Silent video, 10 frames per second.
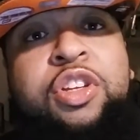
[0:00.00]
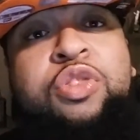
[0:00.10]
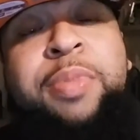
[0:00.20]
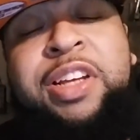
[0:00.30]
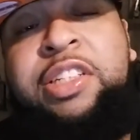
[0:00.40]

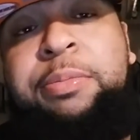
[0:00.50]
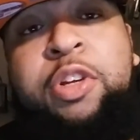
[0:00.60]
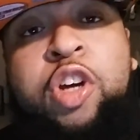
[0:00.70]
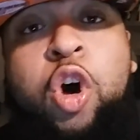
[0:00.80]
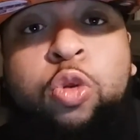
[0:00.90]
You messed up
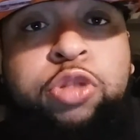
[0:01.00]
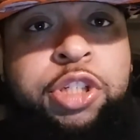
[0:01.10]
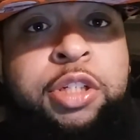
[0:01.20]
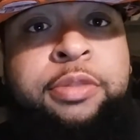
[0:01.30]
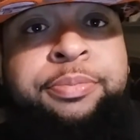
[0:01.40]
the
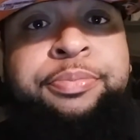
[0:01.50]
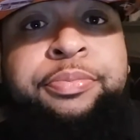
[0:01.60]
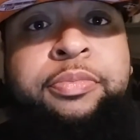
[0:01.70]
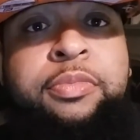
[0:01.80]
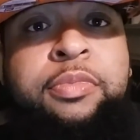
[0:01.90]
culture
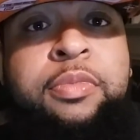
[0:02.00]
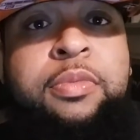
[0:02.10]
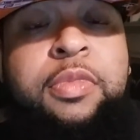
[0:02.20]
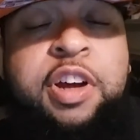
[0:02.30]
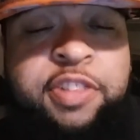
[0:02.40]

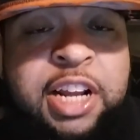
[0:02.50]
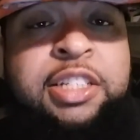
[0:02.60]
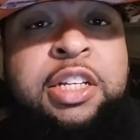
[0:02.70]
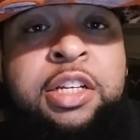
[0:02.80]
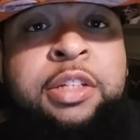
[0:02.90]
of
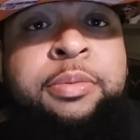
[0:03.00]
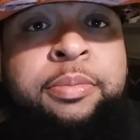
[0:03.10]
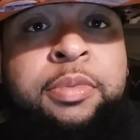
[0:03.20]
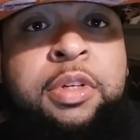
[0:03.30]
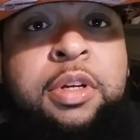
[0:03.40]
that team.